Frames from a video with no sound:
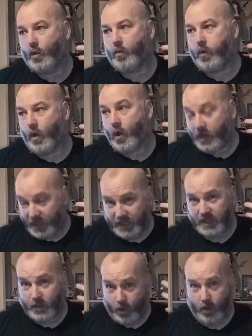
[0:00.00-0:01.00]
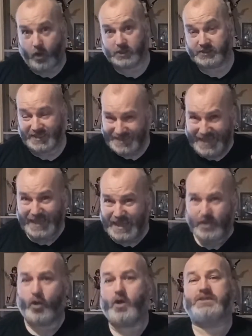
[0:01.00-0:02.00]
What he caused, and he
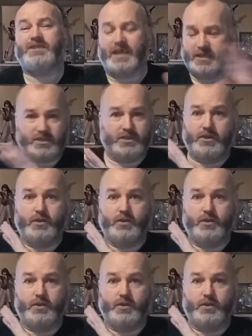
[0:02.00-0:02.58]
caused this,